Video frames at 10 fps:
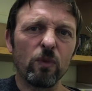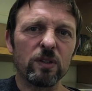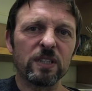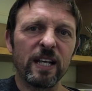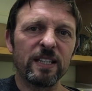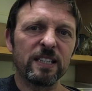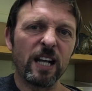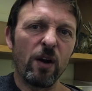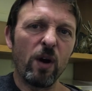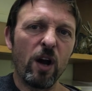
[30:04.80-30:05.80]
What's there to
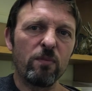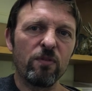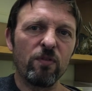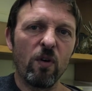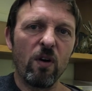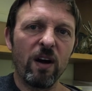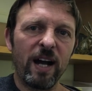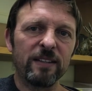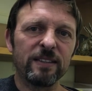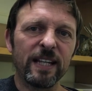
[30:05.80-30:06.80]
go home for?
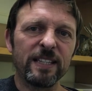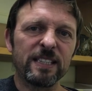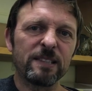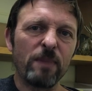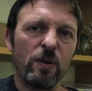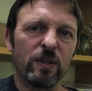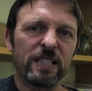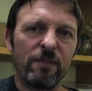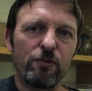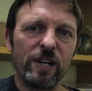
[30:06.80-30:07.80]
And they smoked
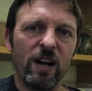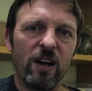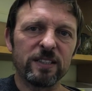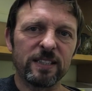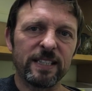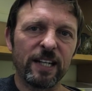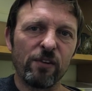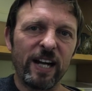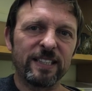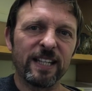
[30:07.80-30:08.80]
every last
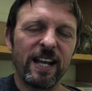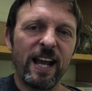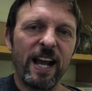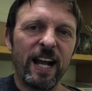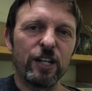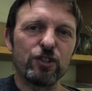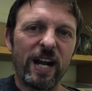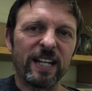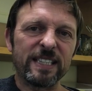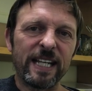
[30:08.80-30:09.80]
cigarette and
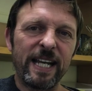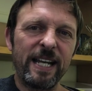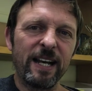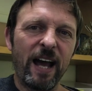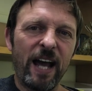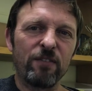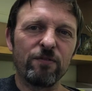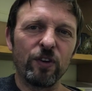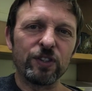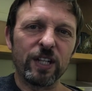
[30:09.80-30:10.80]
drank tequila and
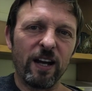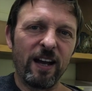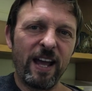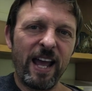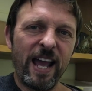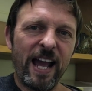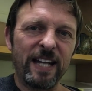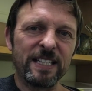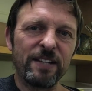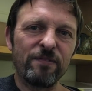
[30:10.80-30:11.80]
vodka,
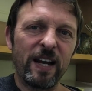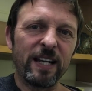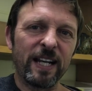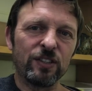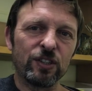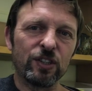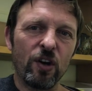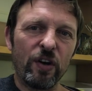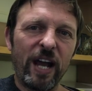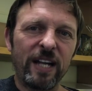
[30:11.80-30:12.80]
and he fell against
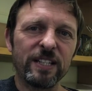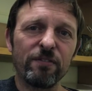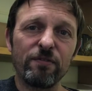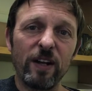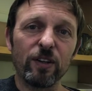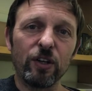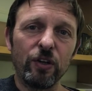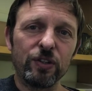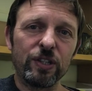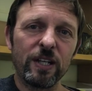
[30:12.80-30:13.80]
John, and it felt
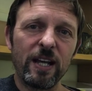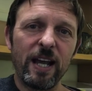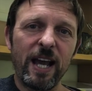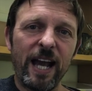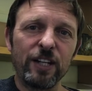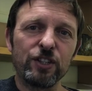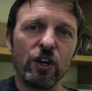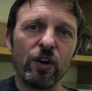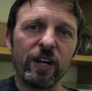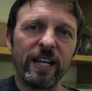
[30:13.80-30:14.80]
good, and
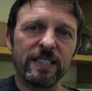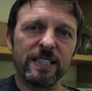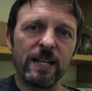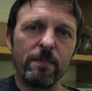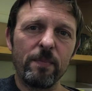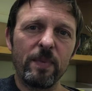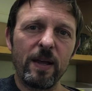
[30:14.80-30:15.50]
John kissed him